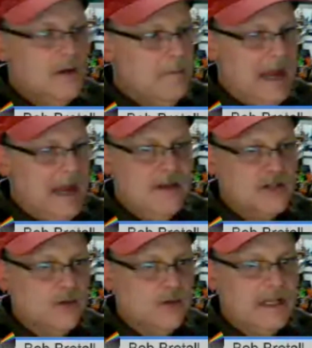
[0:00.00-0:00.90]
Maybe
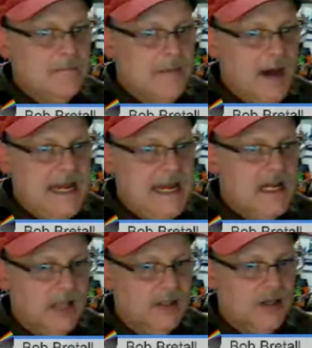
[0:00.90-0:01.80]
there's really muddy
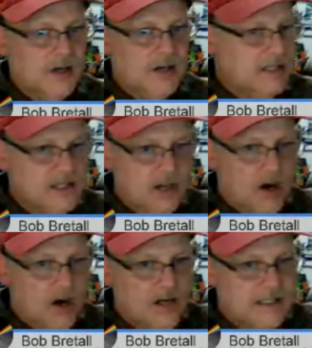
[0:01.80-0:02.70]
colors and it's
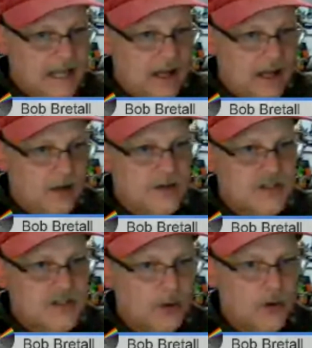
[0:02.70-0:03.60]
hard to tell the
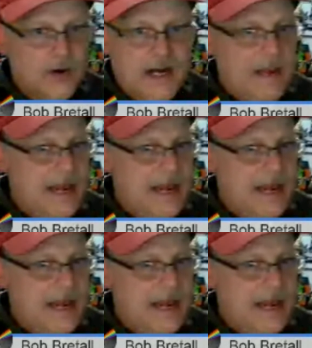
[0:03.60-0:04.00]
story.